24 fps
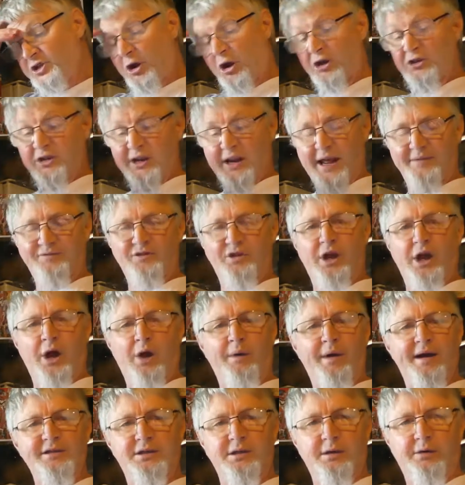I did have to go
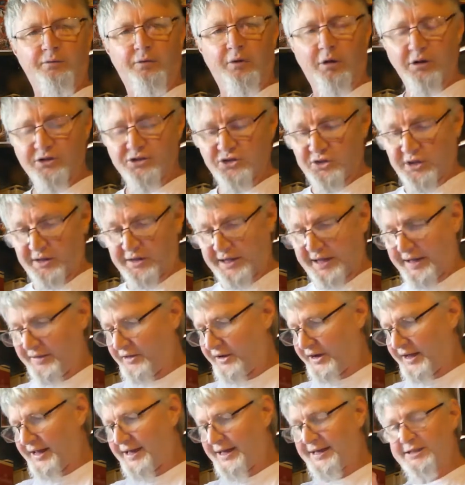out to Rolleston the other
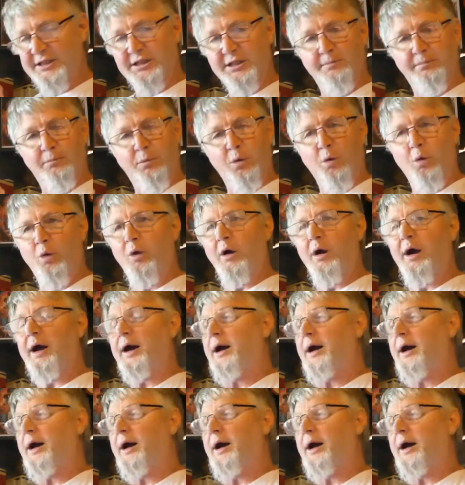day and get some more.